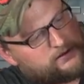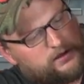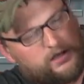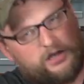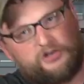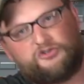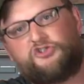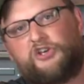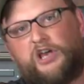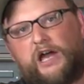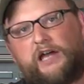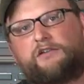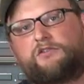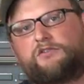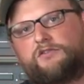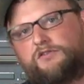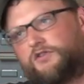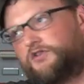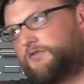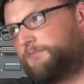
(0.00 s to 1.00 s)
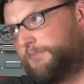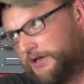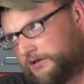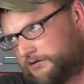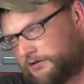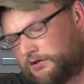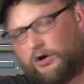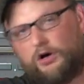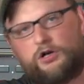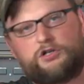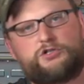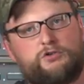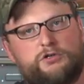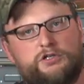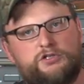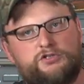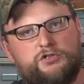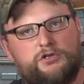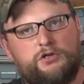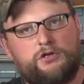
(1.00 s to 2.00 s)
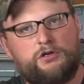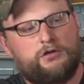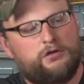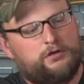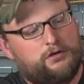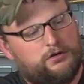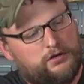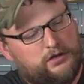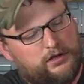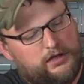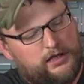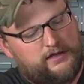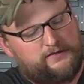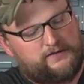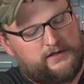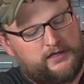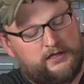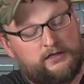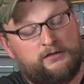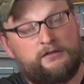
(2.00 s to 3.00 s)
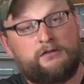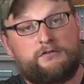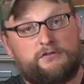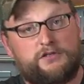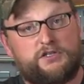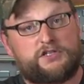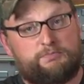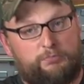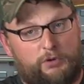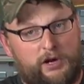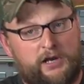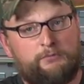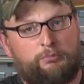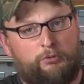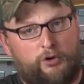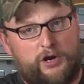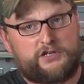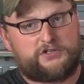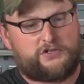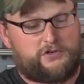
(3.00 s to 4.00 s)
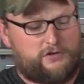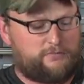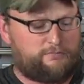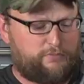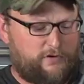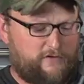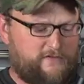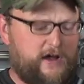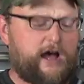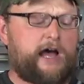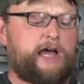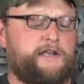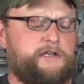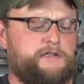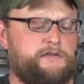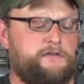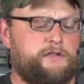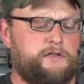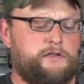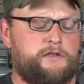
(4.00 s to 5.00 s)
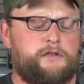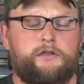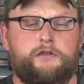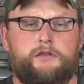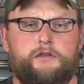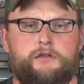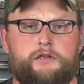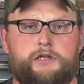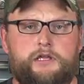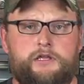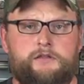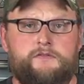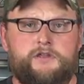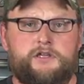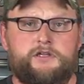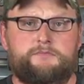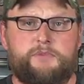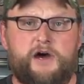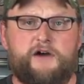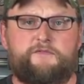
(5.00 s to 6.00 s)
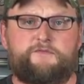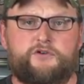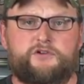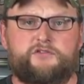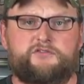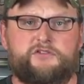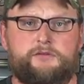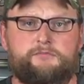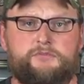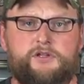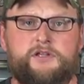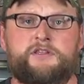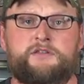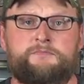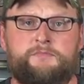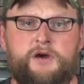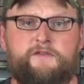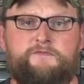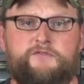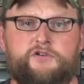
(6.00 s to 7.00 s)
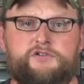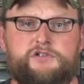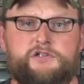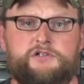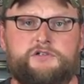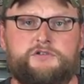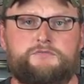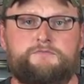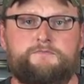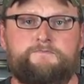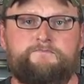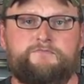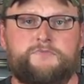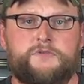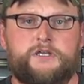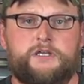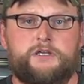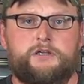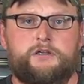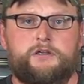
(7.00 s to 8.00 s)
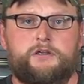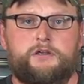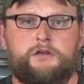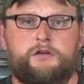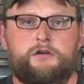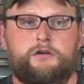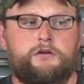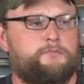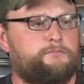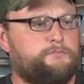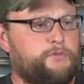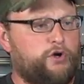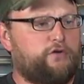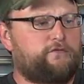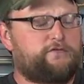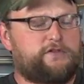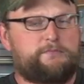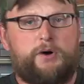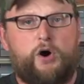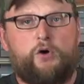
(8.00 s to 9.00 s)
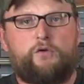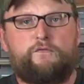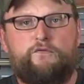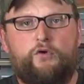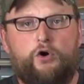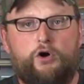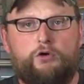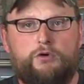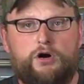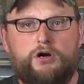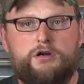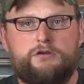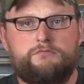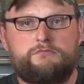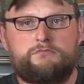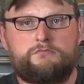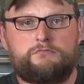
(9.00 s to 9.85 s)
ejects the spent cartridge, and then the spring pressure provided in the buffer assembly in the buffer tube moves the bolt forward.